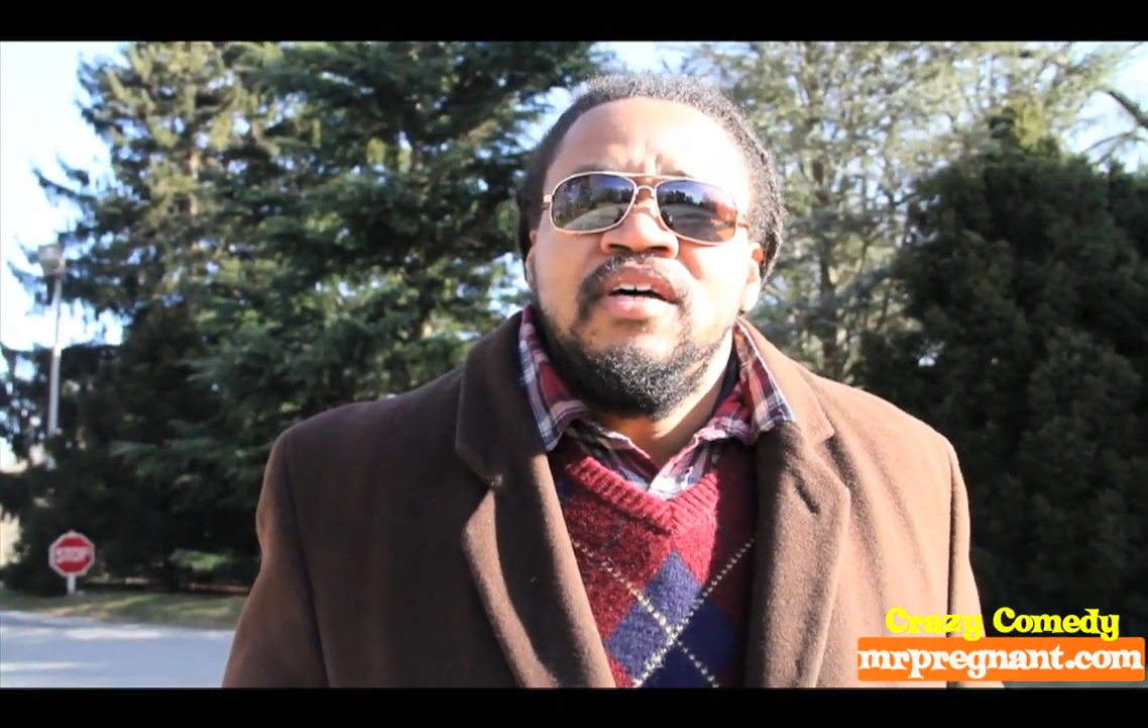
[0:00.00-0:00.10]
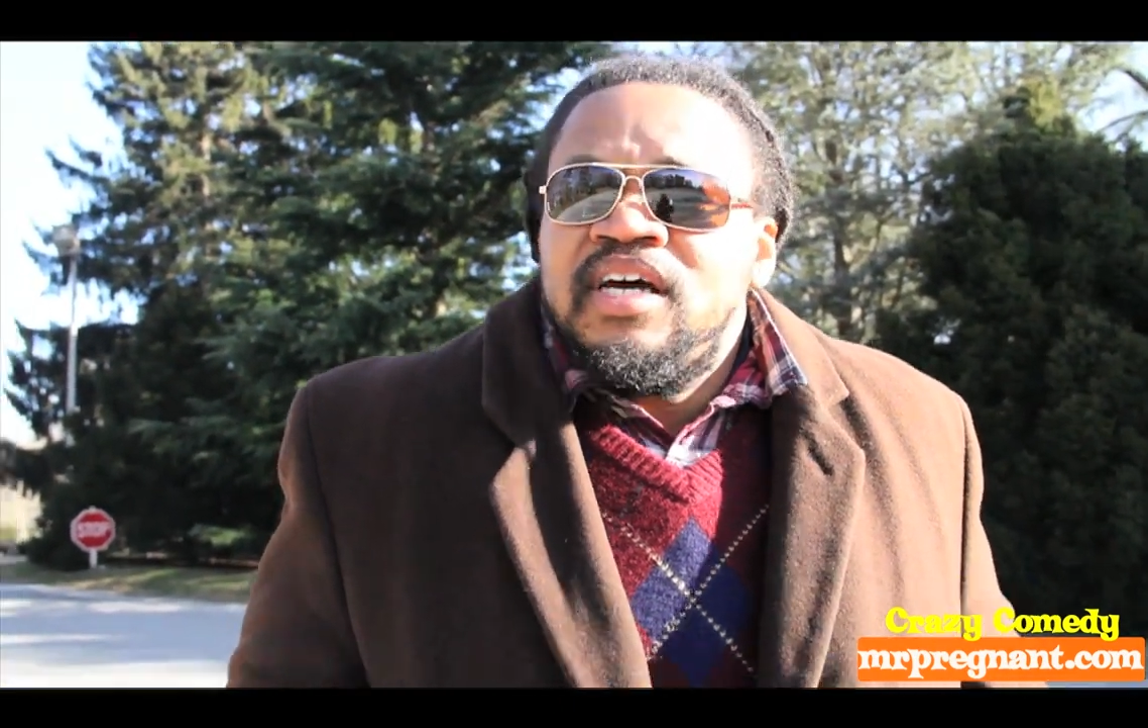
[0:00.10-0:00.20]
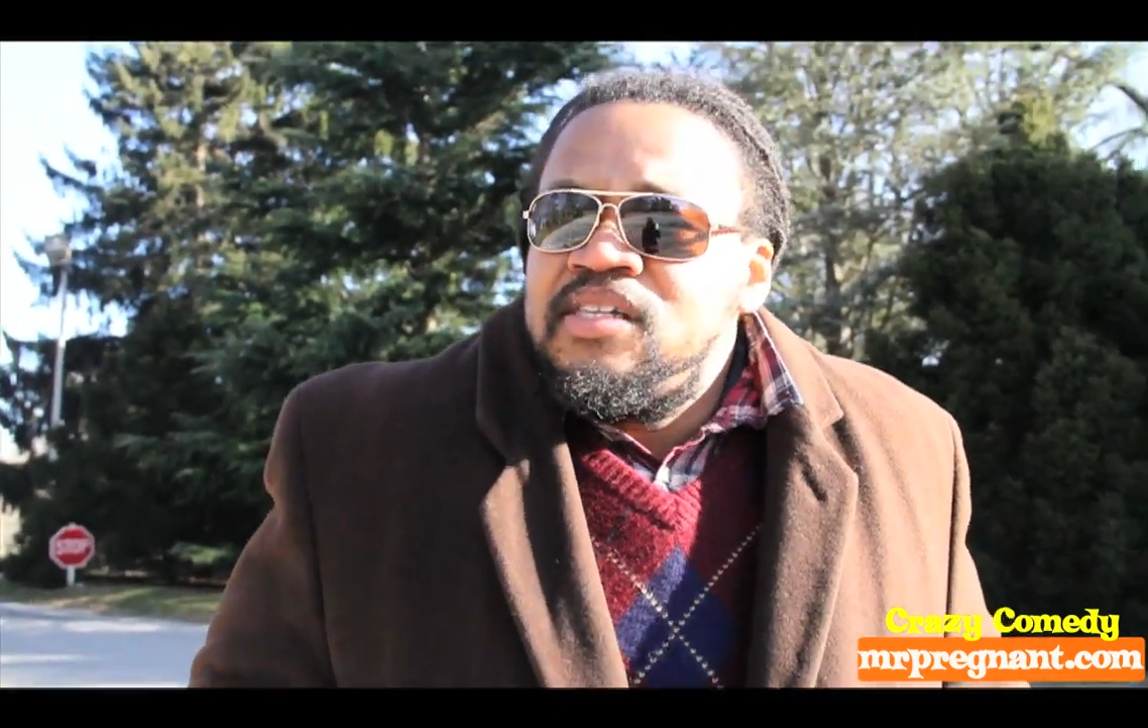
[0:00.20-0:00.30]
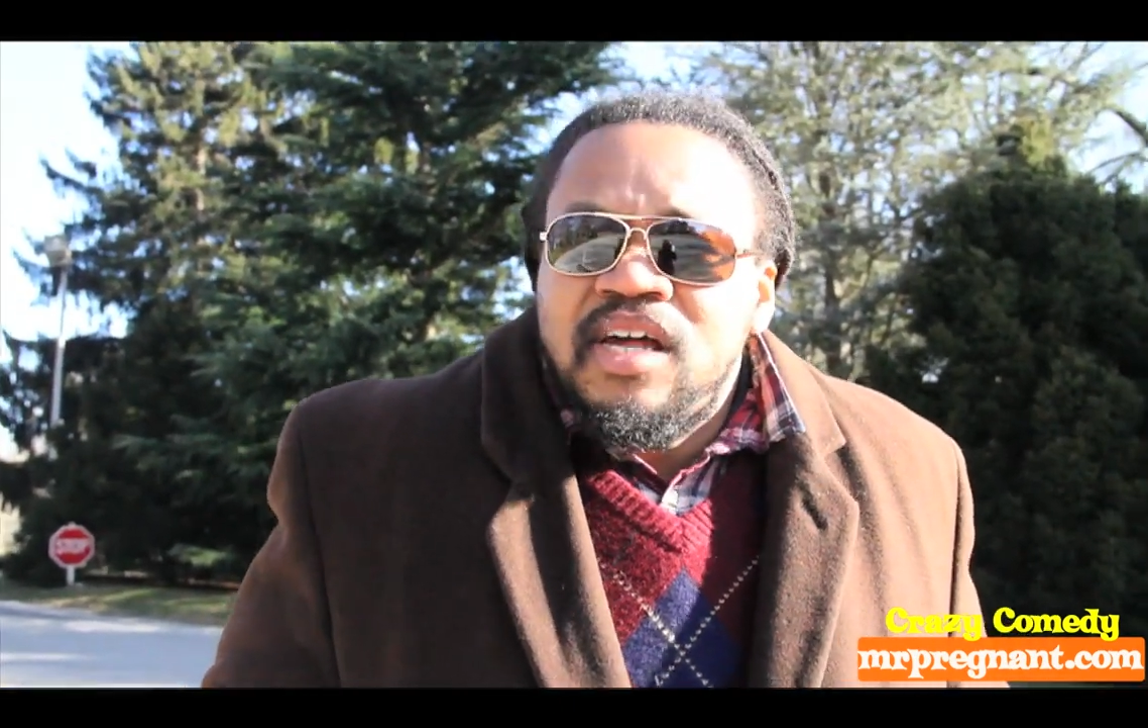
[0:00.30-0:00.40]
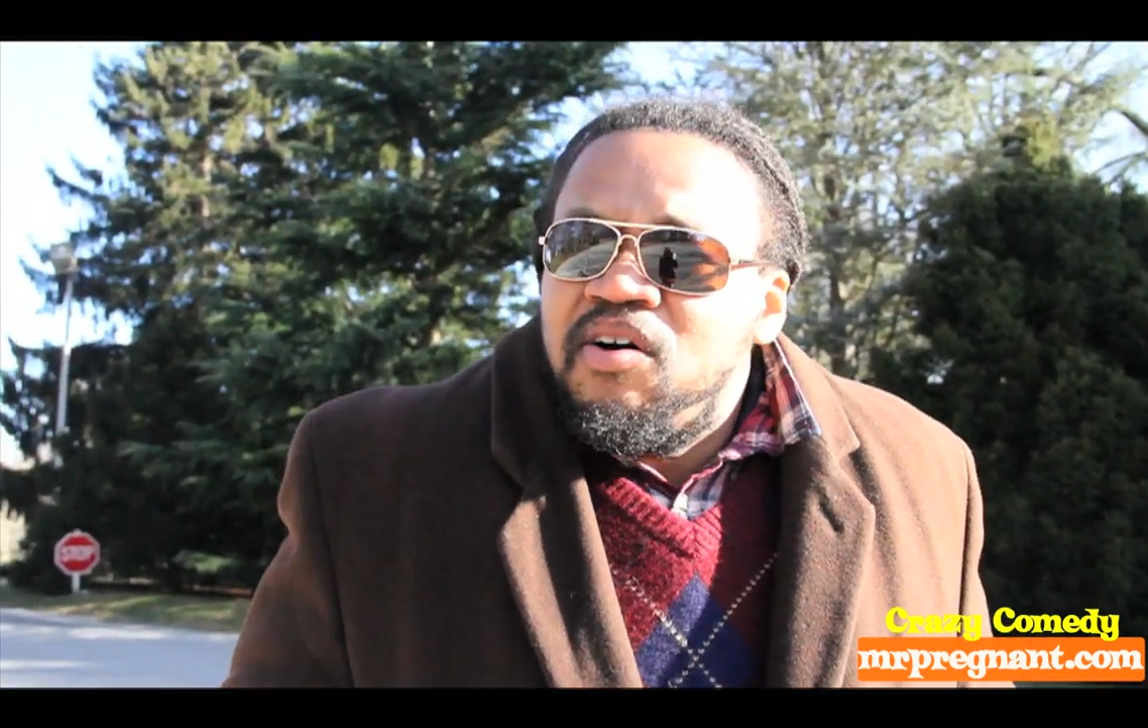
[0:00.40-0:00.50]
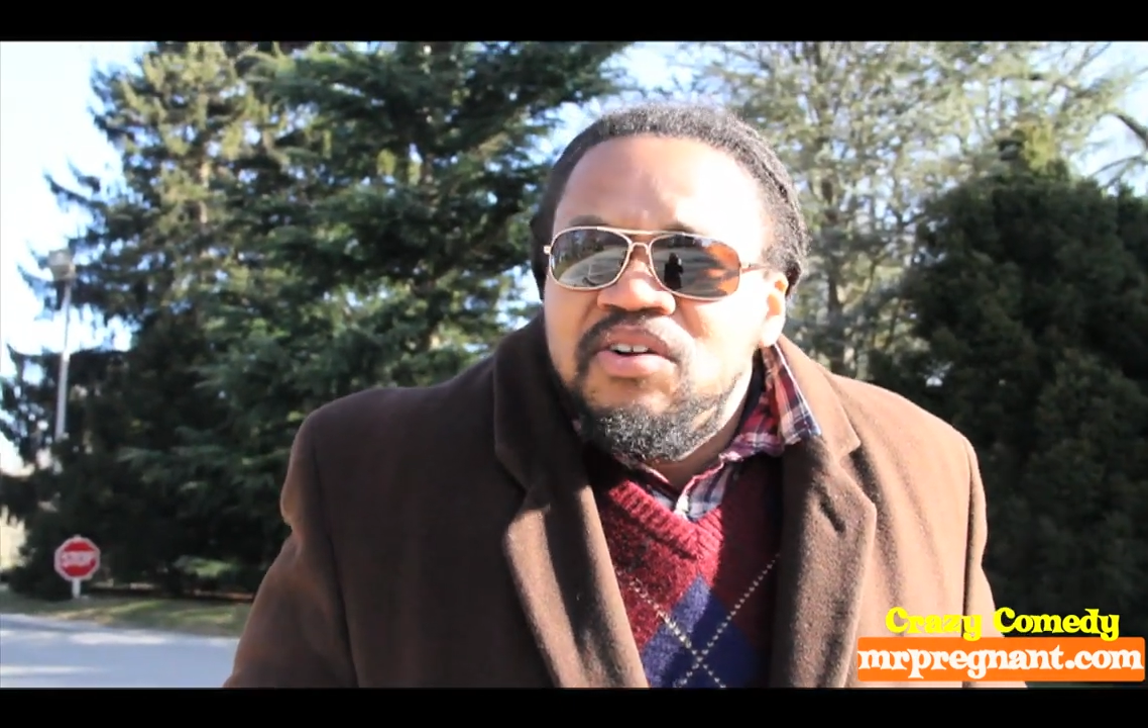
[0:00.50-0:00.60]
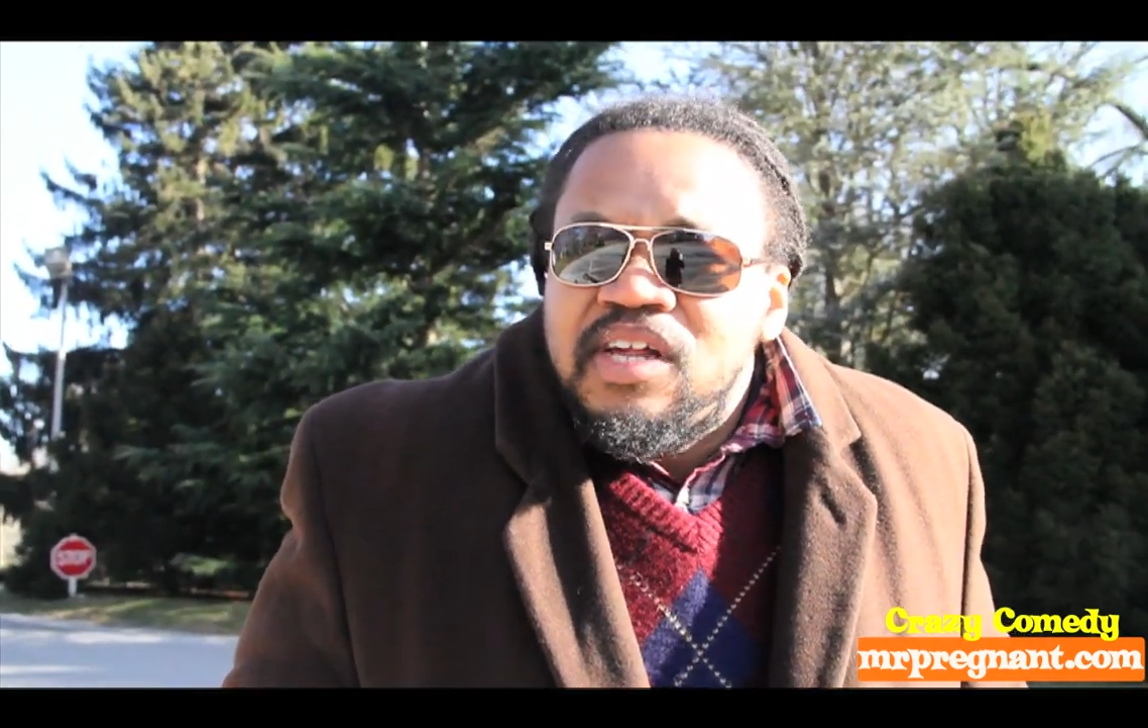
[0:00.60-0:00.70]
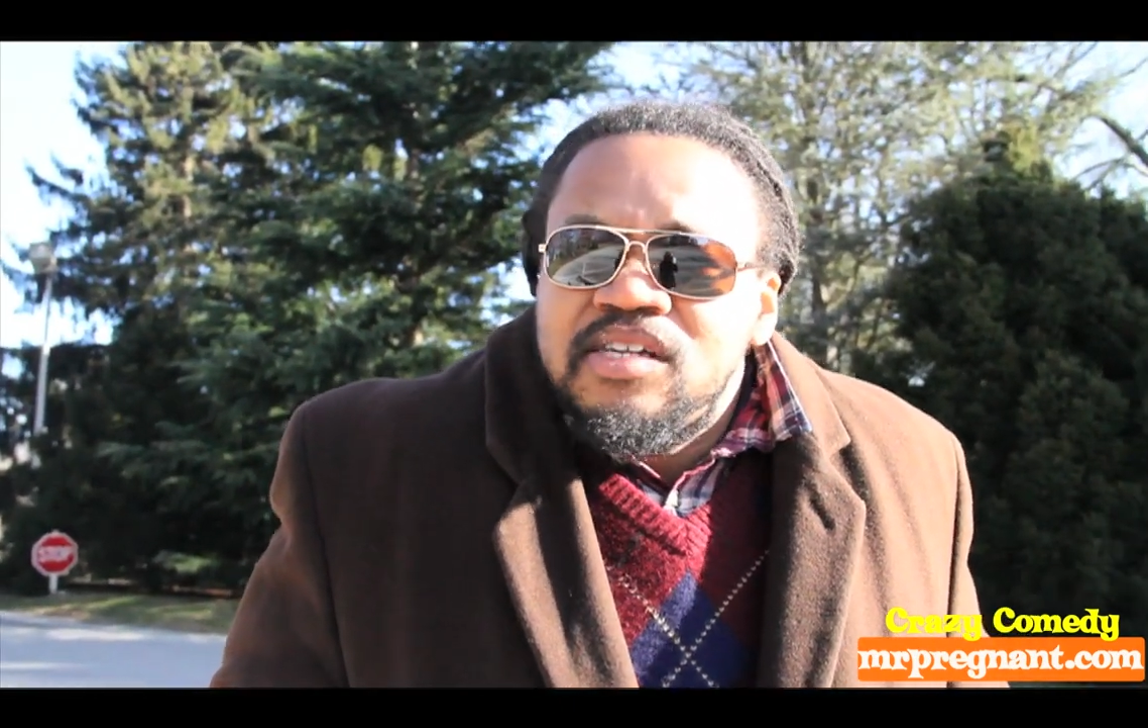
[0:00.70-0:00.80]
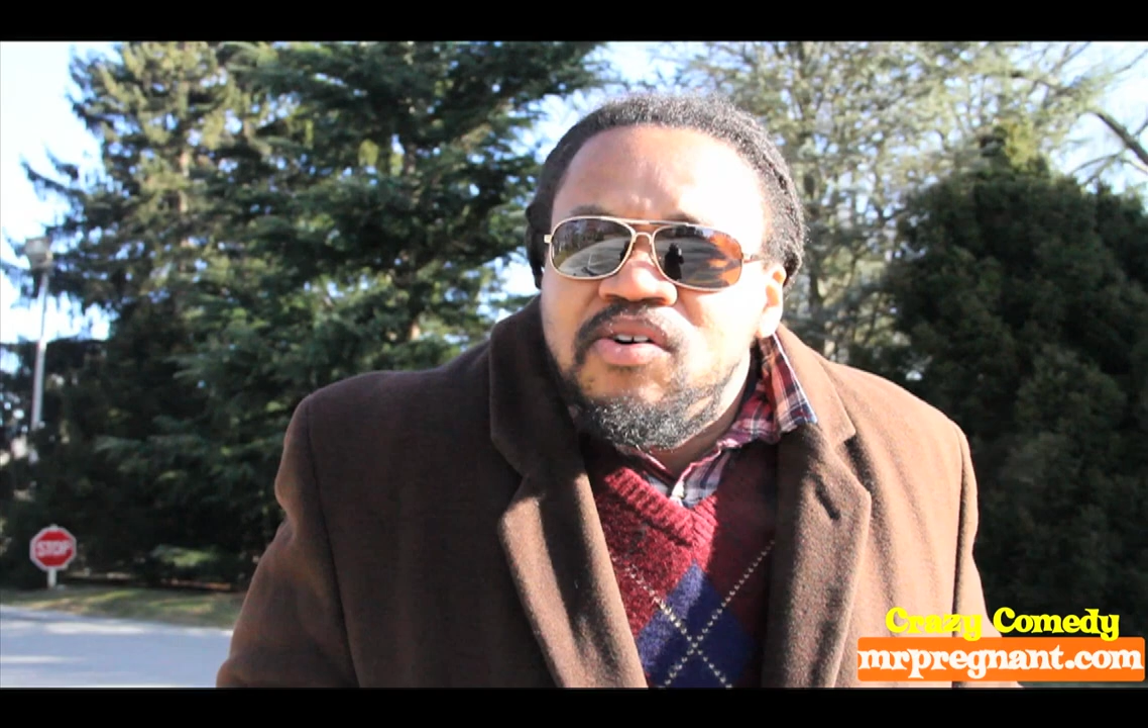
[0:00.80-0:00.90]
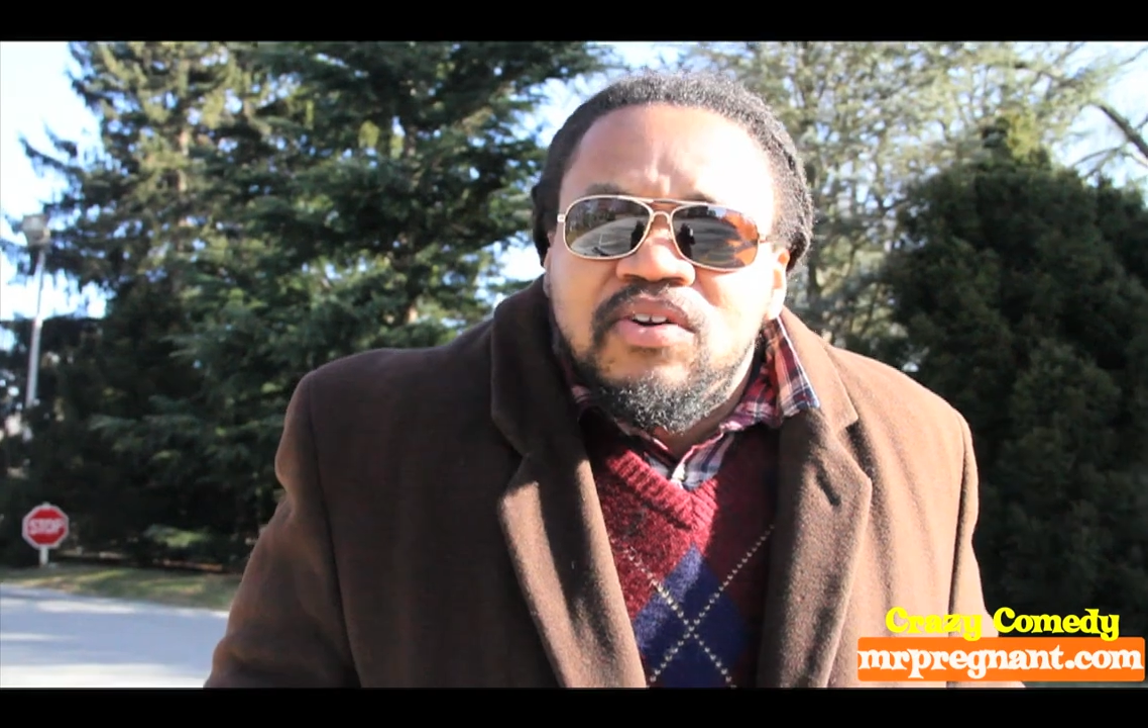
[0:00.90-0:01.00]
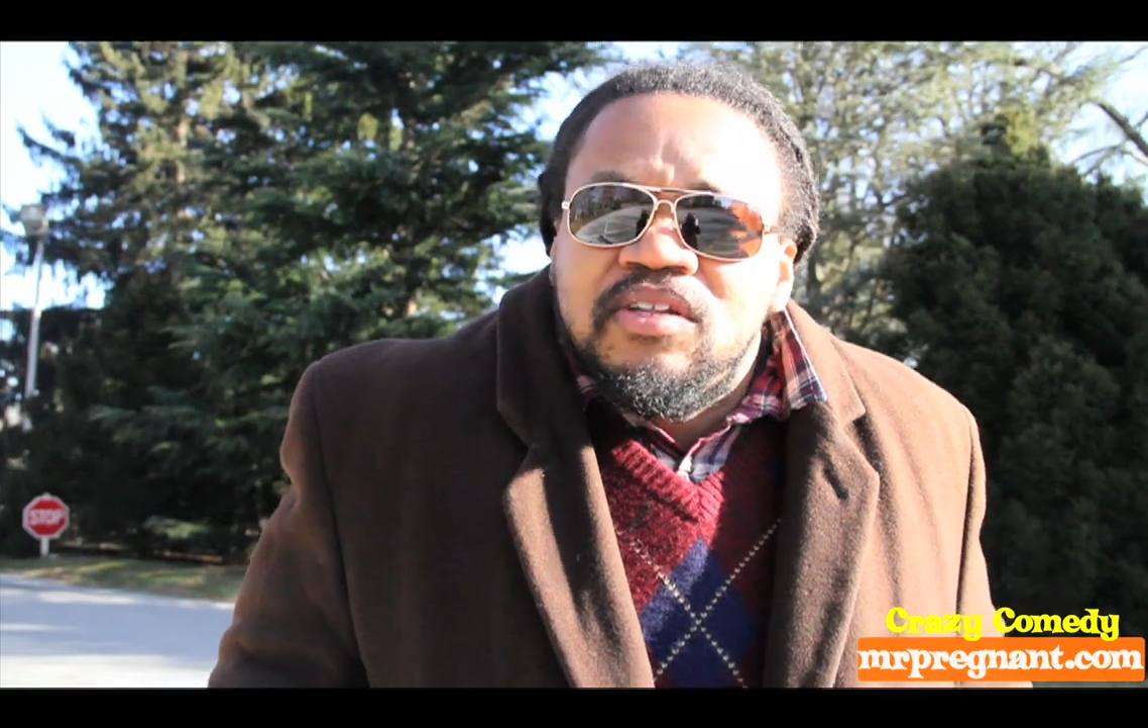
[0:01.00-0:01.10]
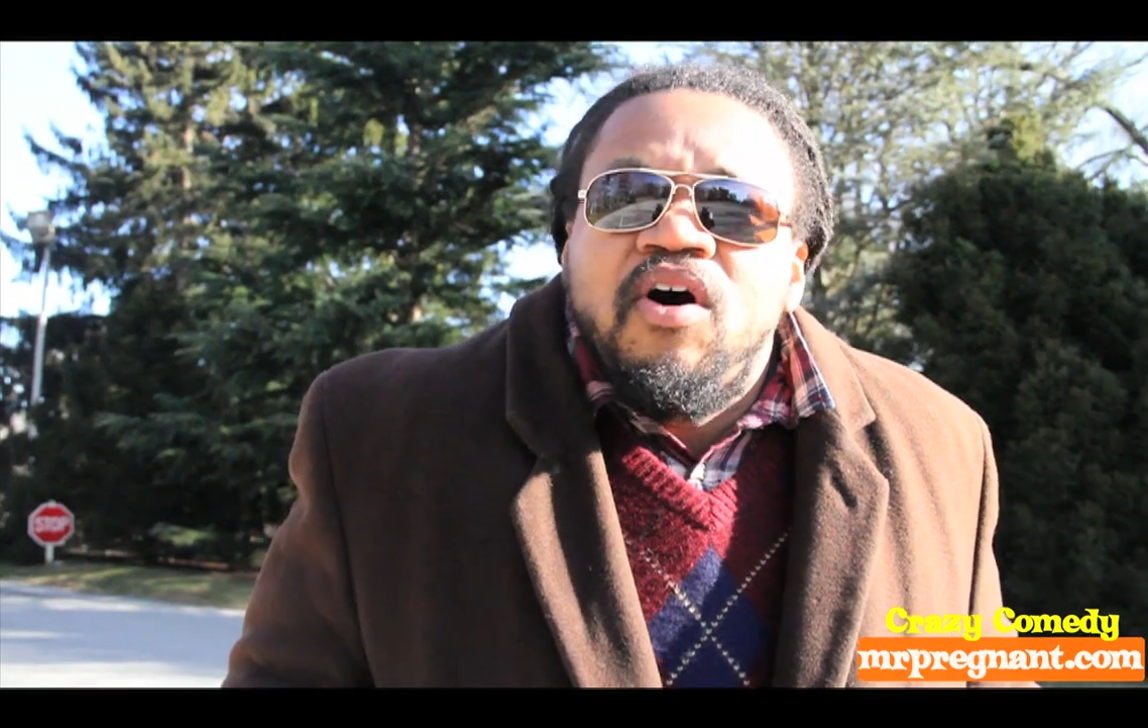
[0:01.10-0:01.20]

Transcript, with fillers: That's, that only, that's the only,